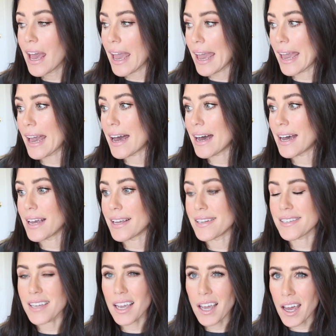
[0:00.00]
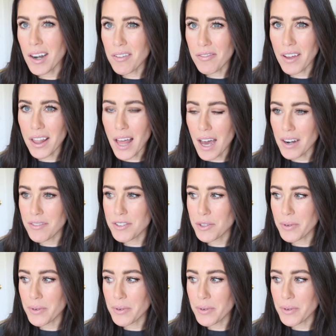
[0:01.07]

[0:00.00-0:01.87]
and I kind of fell out of